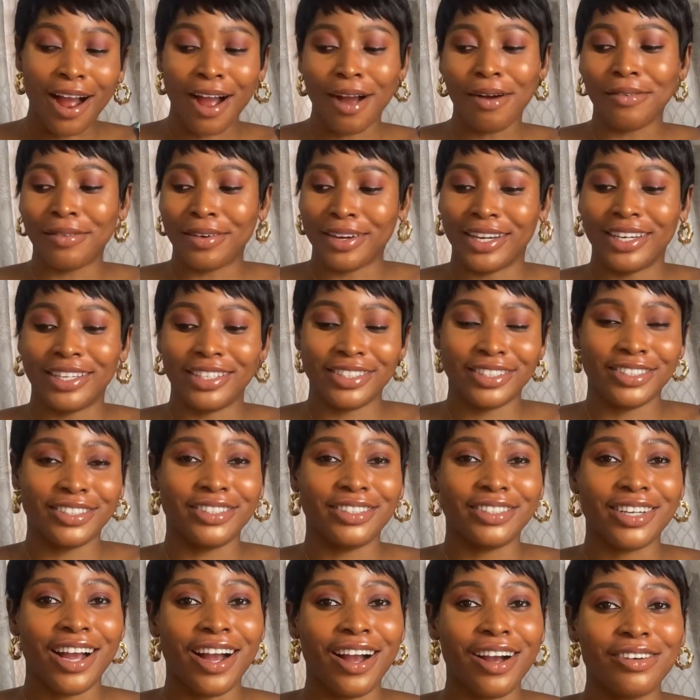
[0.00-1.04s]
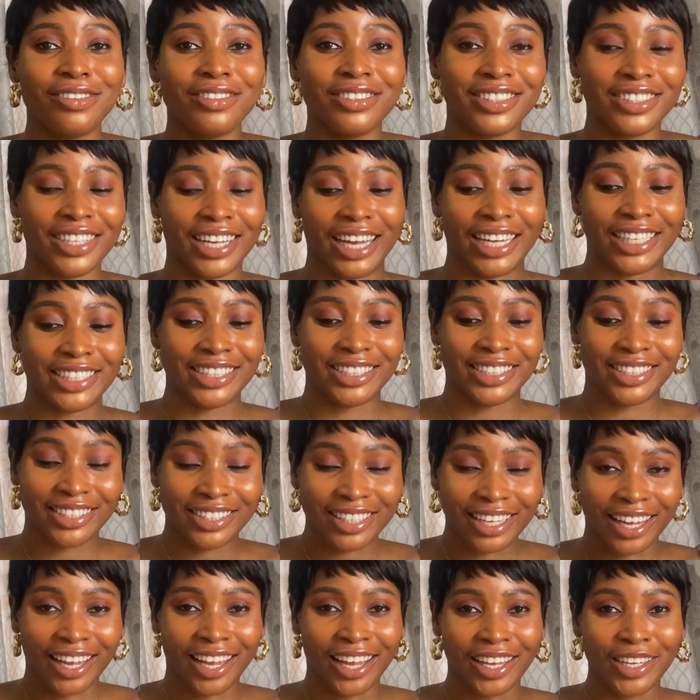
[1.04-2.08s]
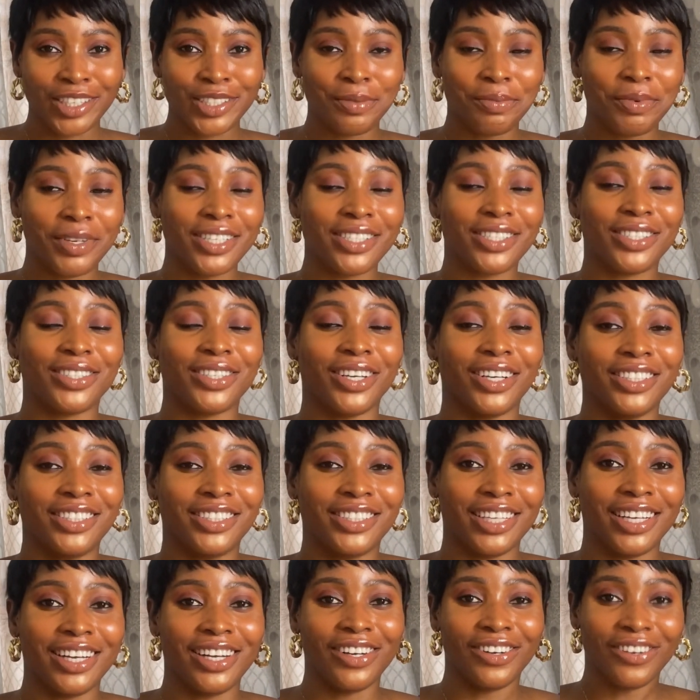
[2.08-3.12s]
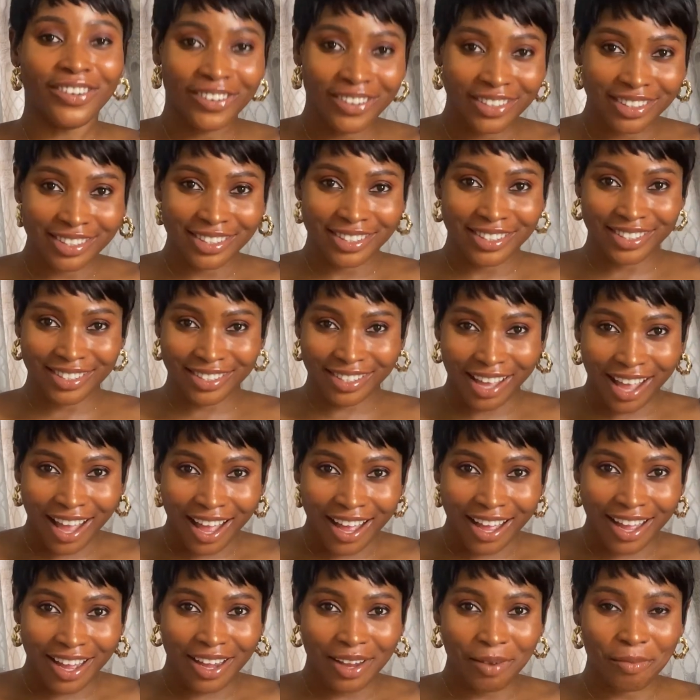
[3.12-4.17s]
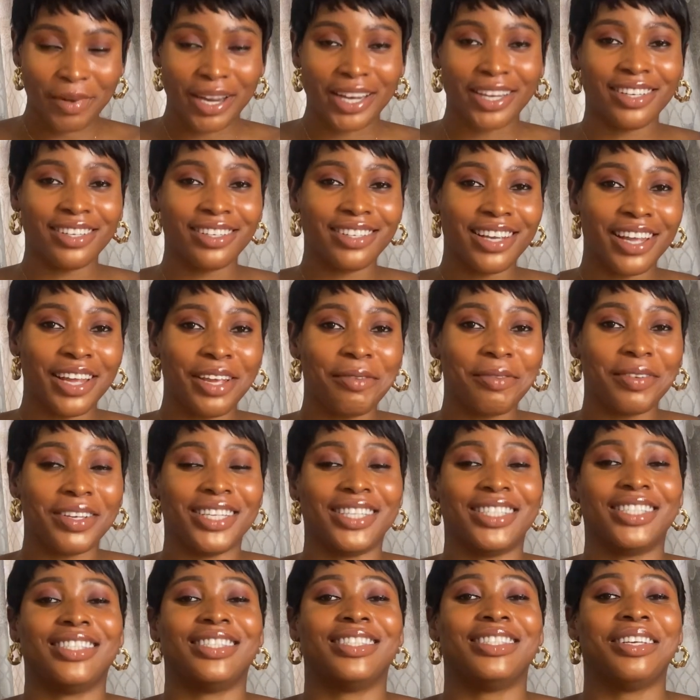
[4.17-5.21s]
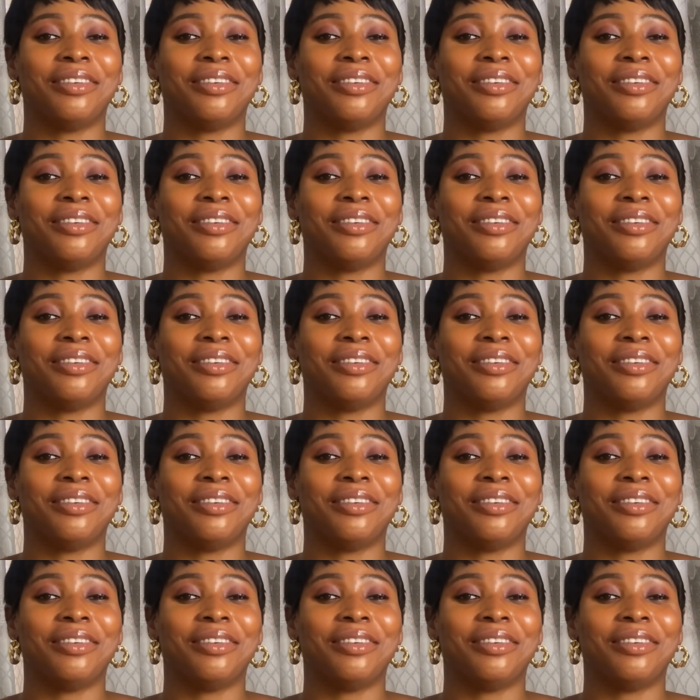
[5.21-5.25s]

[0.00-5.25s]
how are you how nade? it's been such a long time my name is